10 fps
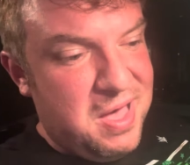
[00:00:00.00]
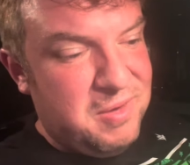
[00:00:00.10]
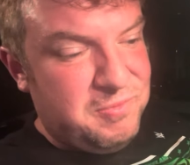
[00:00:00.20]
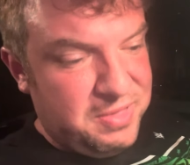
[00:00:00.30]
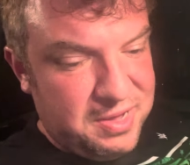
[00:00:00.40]

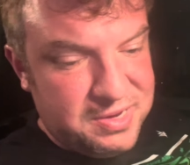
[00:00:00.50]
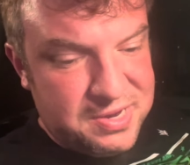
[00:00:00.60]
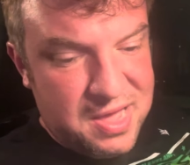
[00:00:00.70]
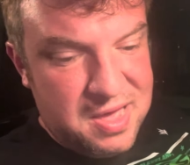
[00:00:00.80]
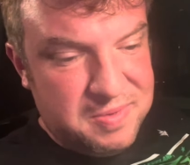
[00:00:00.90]
Really good
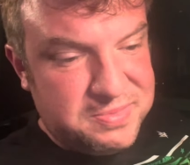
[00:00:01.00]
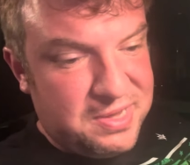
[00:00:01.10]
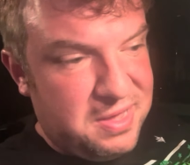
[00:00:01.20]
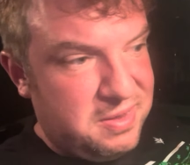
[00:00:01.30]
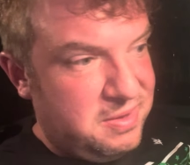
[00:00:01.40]
times.
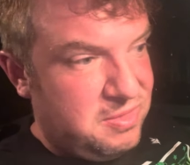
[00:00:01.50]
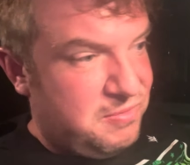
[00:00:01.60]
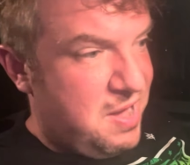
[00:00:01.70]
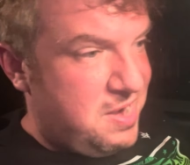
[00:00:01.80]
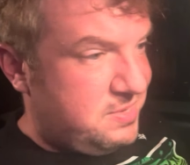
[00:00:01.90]
The
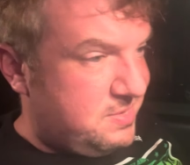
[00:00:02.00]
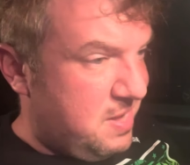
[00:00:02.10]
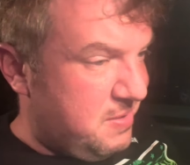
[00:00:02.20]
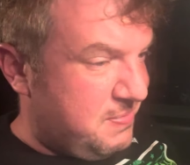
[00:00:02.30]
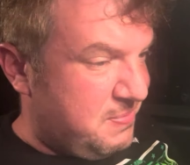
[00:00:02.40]
ride
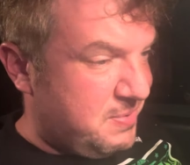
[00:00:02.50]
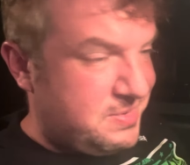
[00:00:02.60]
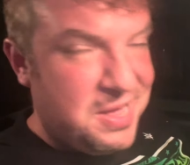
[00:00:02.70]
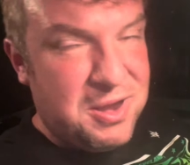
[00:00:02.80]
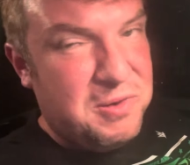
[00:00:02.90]
itself
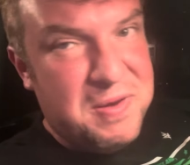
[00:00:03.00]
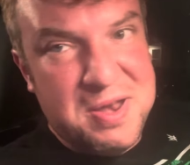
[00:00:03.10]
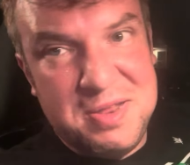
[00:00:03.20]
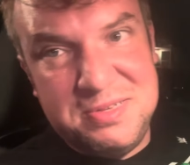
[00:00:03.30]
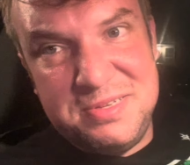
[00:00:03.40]
was not
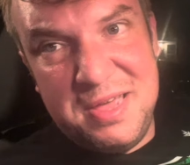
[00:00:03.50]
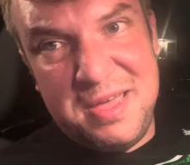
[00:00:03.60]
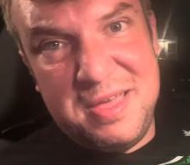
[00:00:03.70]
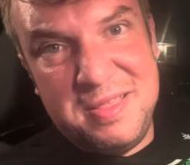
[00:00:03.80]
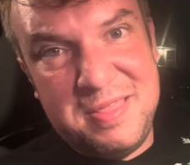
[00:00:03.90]
horrendous.
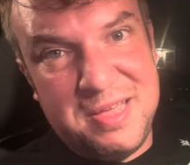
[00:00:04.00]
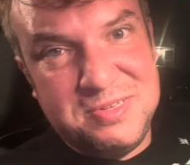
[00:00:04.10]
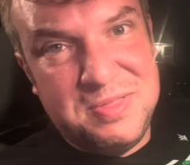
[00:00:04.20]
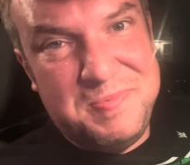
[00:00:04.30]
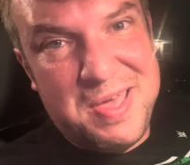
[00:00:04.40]

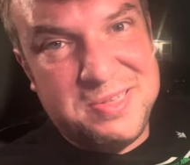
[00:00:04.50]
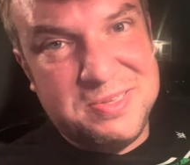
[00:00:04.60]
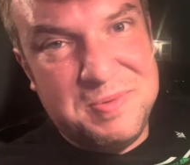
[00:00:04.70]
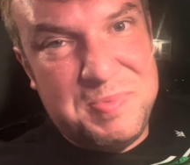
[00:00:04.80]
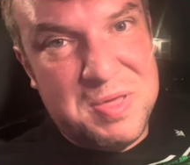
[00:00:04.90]
Thanks to the band
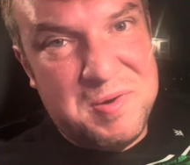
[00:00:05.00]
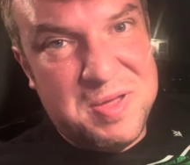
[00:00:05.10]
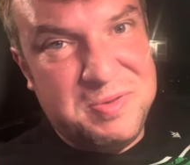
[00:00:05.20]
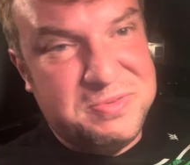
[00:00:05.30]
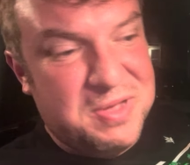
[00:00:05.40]
Sleep
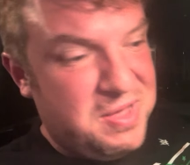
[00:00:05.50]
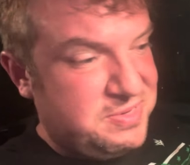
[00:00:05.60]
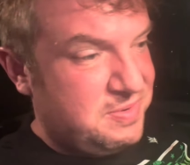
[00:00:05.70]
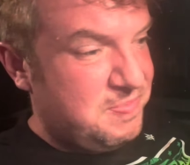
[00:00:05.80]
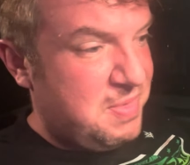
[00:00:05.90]
Theory, who's
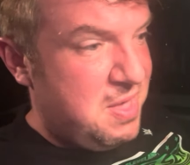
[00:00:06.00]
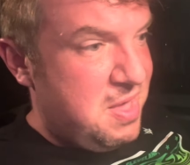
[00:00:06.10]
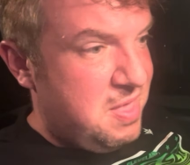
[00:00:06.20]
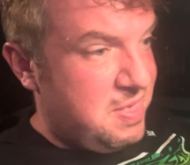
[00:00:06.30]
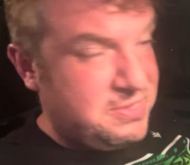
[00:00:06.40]
awesome.
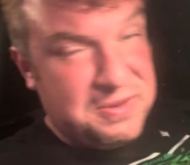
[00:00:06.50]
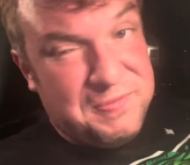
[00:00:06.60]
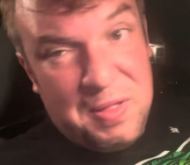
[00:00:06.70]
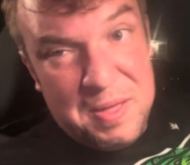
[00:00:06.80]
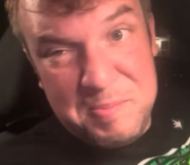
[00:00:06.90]
Thanks to
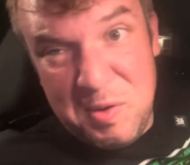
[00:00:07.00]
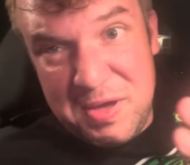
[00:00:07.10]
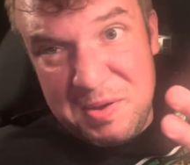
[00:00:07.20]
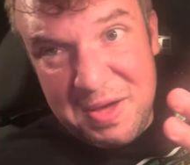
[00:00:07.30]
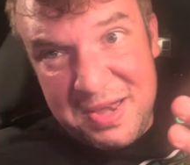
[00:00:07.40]
Fall Out
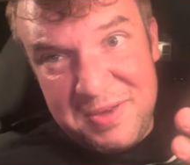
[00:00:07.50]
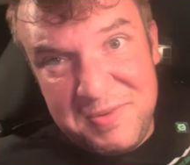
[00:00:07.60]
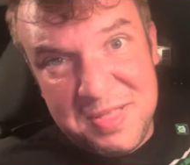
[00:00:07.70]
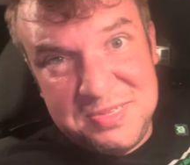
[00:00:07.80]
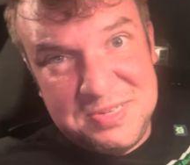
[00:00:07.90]
Boy, who I didn't
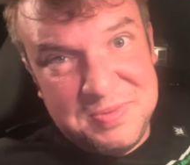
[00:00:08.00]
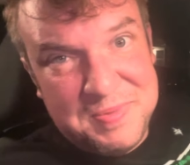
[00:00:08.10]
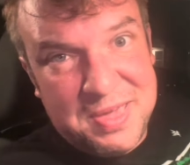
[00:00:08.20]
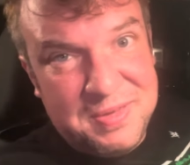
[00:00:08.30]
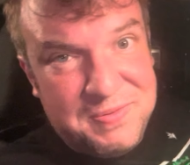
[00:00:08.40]
realize is still
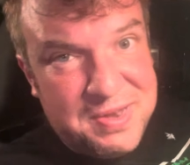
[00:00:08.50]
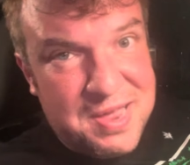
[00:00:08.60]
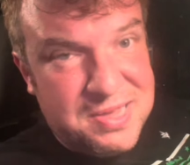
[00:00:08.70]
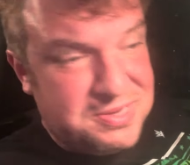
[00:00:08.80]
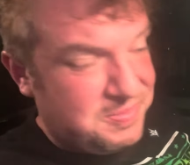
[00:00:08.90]
making
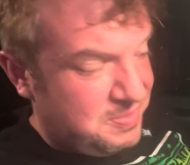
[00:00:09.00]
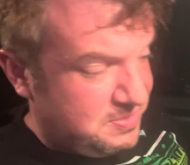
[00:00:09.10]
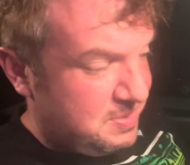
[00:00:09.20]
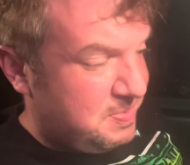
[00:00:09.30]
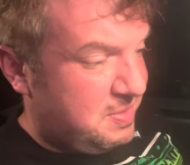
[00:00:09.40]
fantastic
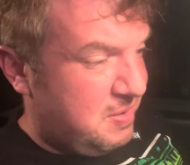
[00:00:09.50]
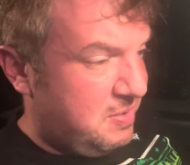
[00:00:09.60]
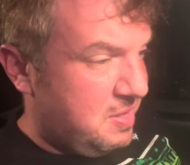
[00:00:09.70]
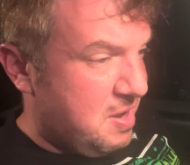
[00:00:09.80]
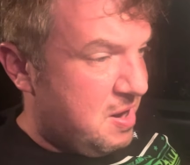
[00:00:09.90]
music, but they
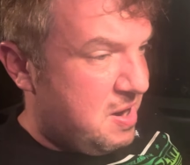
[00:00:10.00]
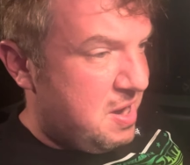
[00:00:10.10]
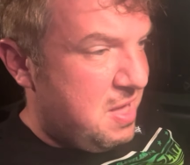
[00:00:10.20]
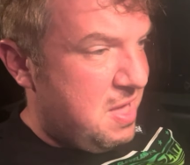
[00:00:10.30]
really are.